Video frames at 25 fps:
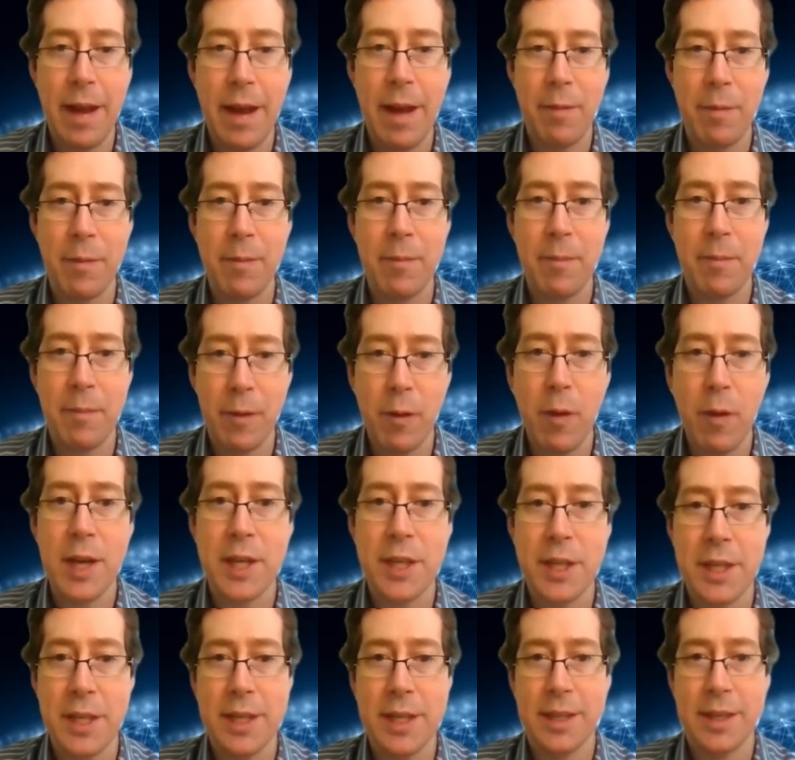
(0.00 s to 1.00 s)
uh,
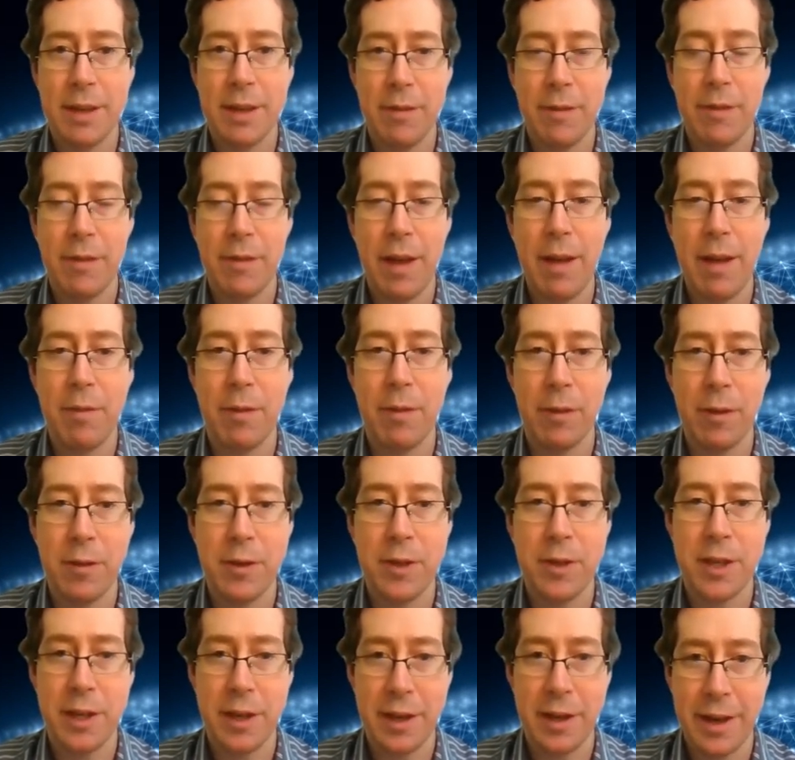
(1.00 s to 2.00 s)
questions of
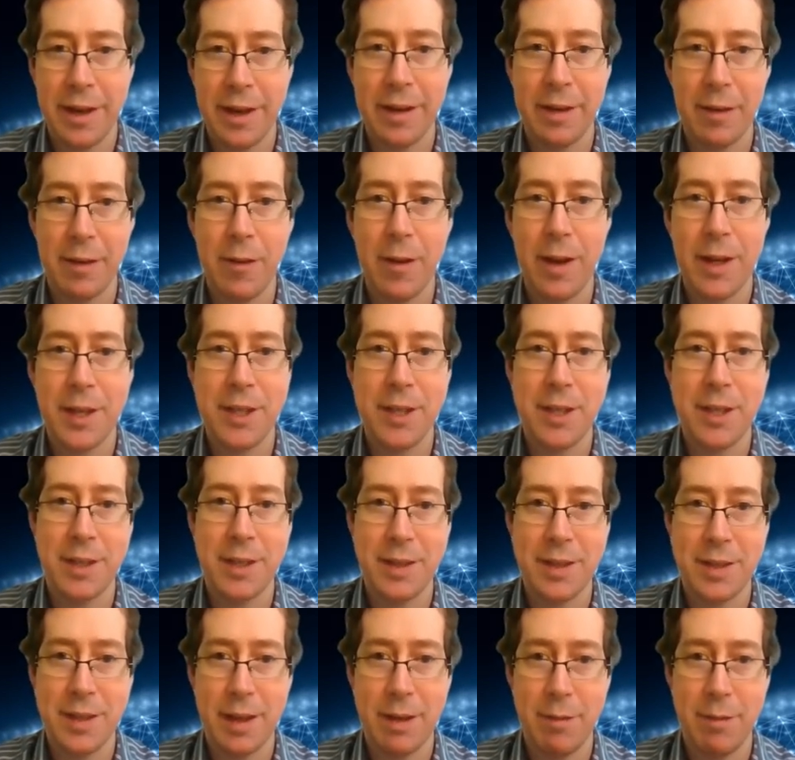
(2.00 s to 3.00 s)
evolution and
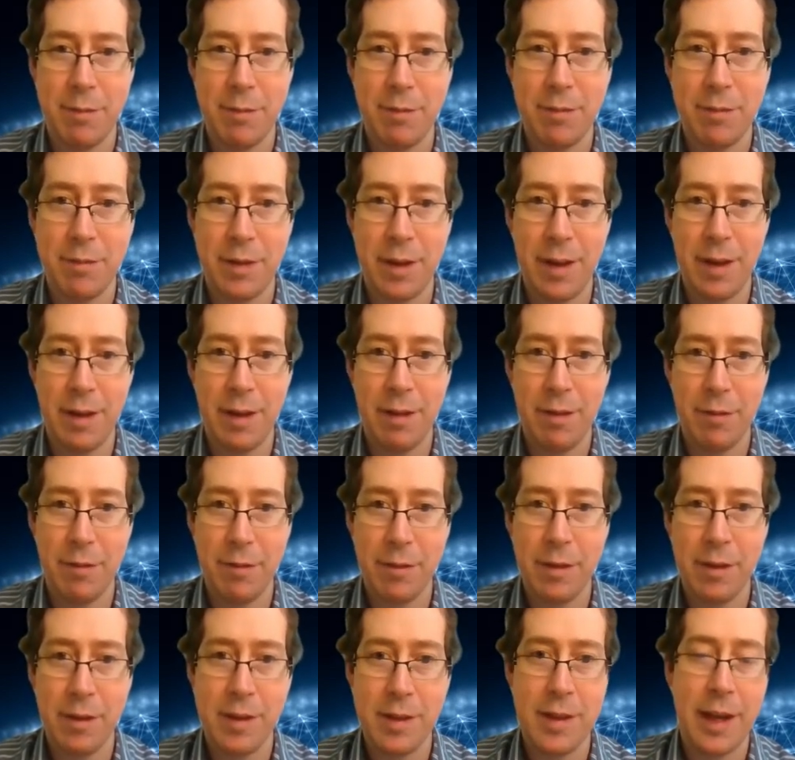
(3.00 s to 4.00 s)
questions of
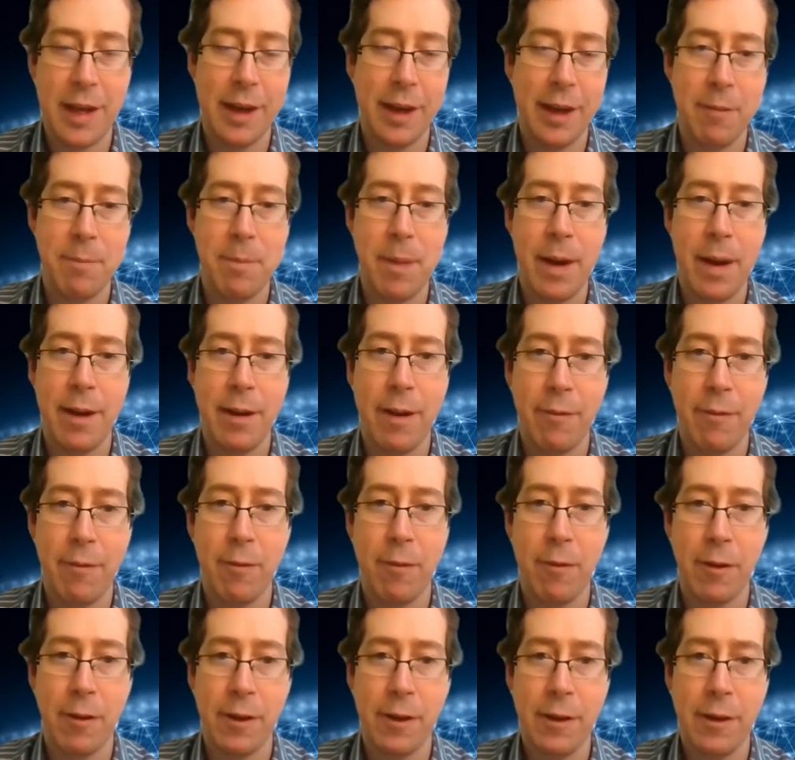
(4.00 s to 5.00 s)
of say compare
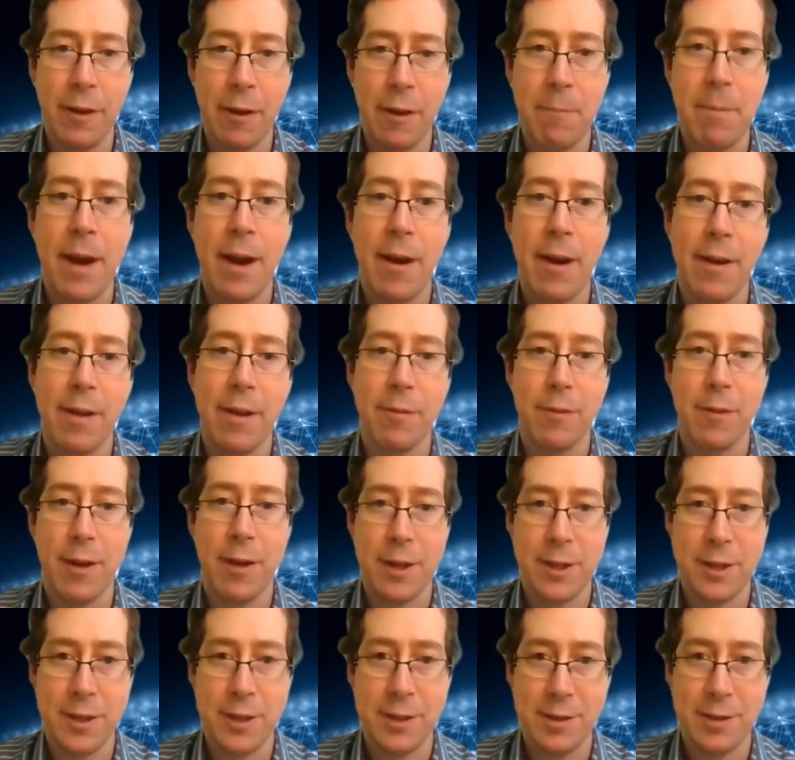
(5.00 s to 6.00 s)
for comparative
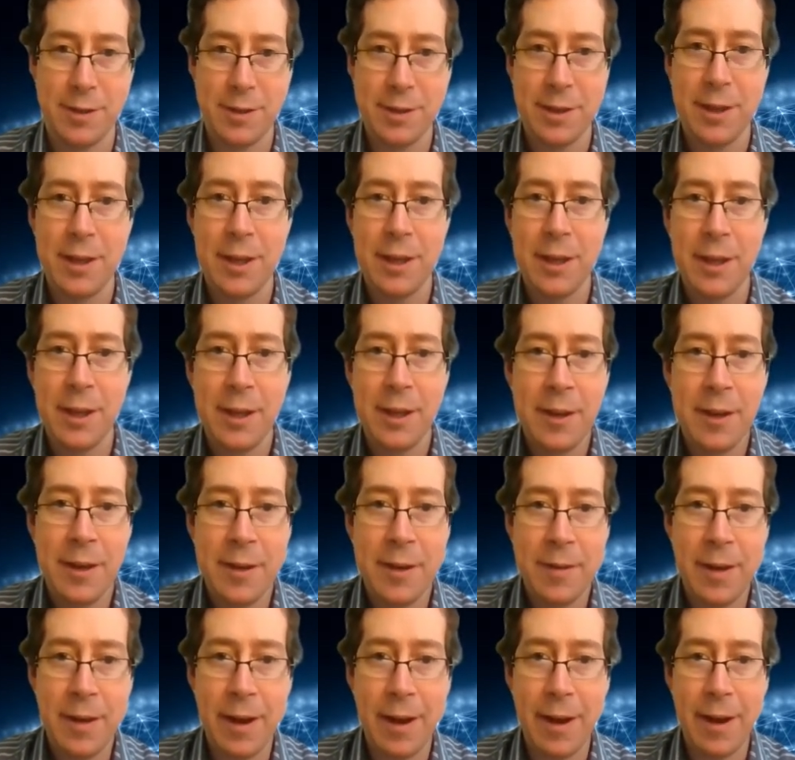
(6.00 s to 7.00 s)
questions.
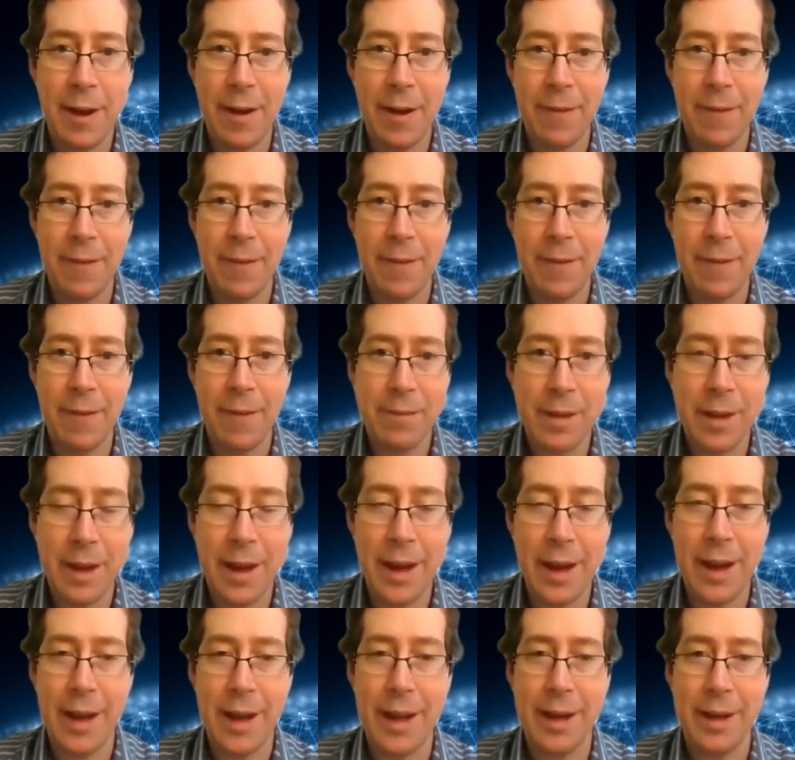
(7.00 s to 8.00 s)
Yeah.
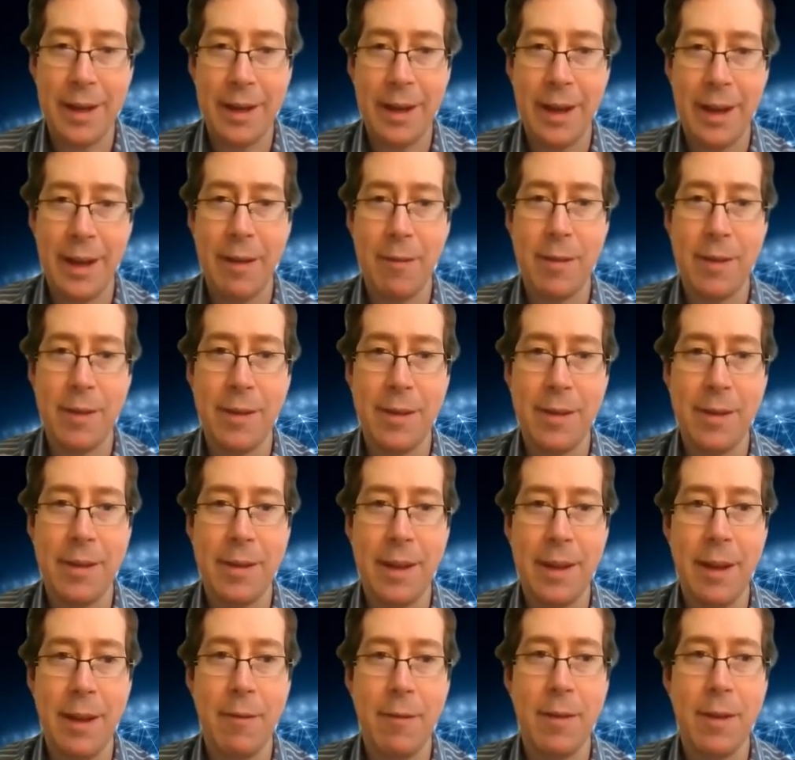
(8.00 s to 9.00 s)
Um, he was
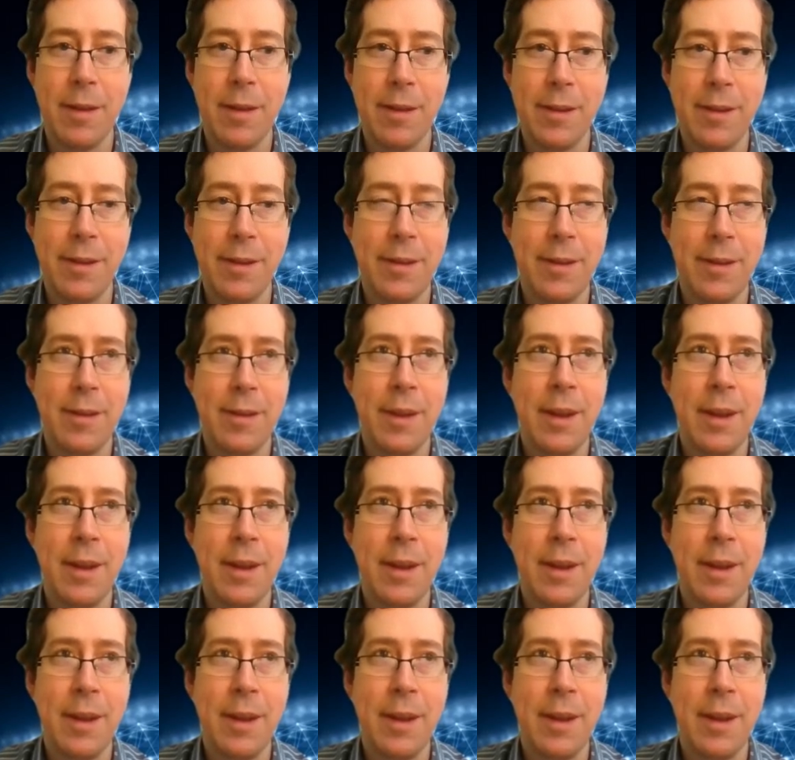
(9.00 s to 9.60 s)
he was